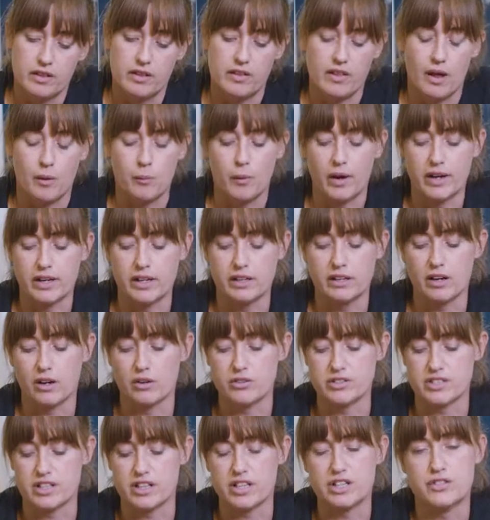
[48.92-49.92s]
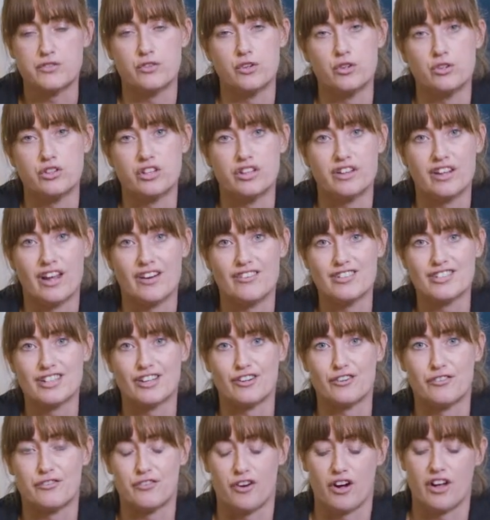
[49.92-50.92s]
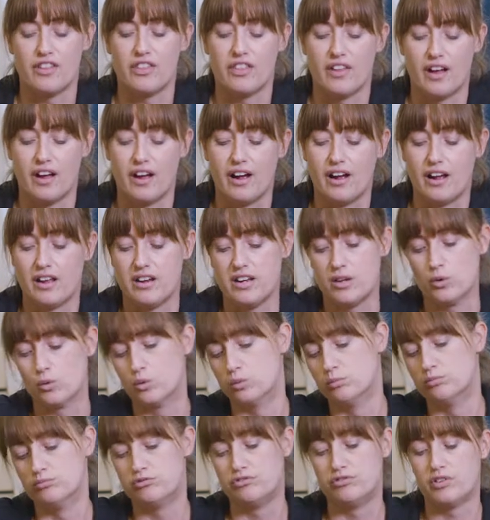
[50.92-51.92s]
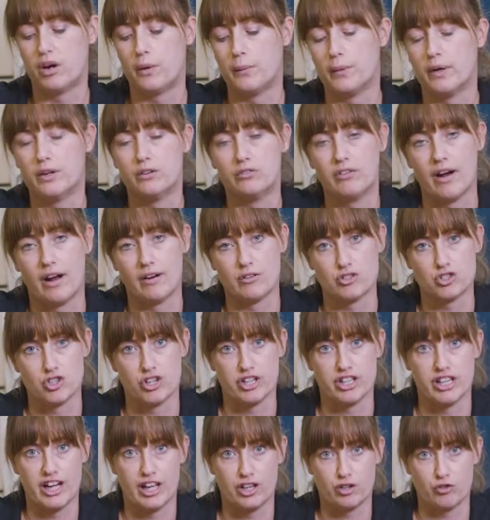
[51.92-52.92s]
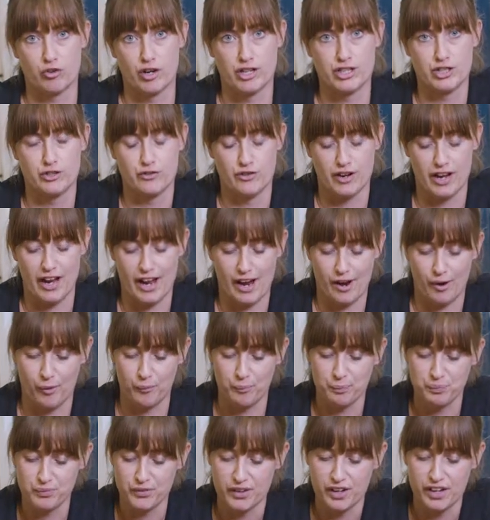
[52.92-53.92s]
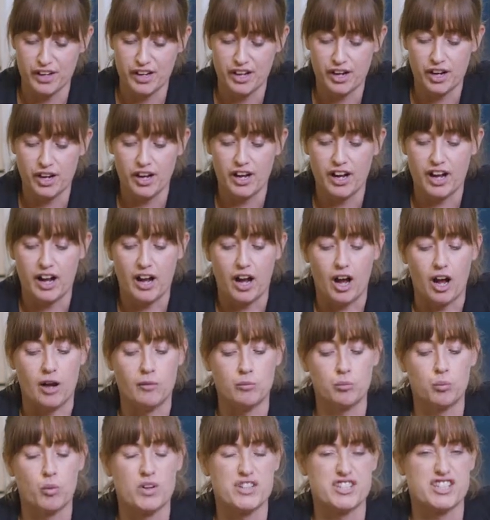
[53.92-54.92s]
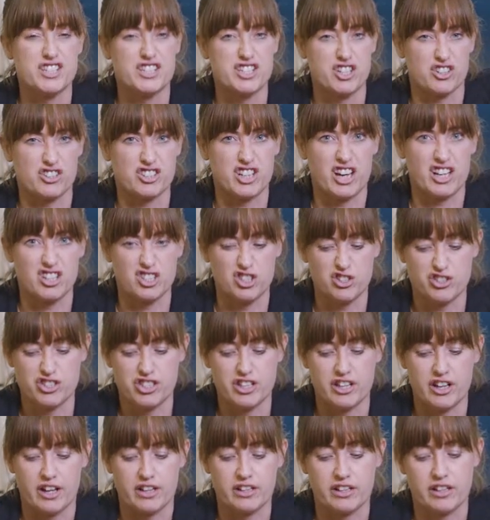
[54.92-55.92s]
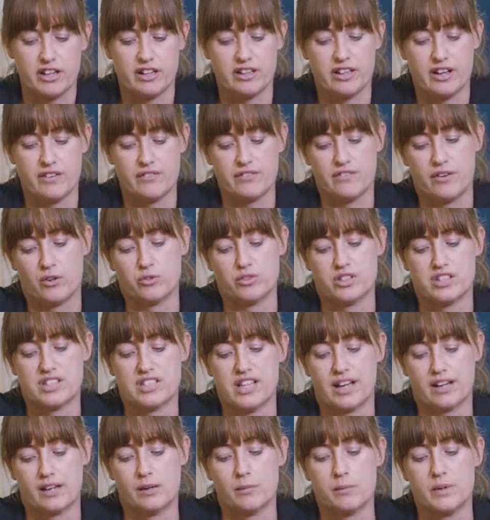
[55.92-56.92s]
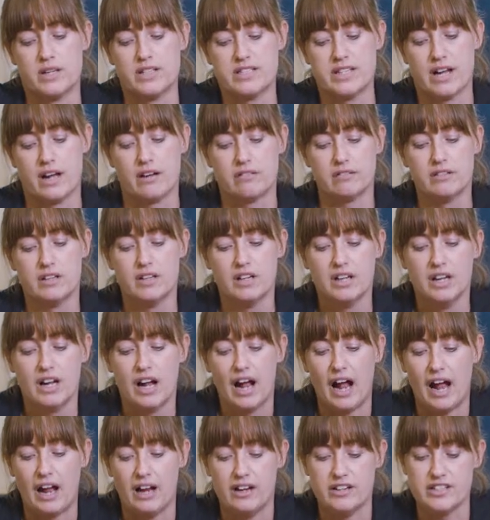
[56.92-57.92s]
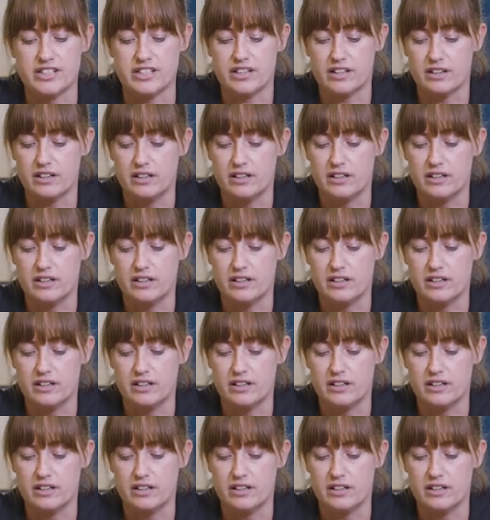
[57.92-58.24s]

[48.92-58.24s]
and that way it knows that there's food in there, it's going to find that and it will throw it around trying to get the rest of it out. And once it starts getting used to that, you can then fold the second bit down. And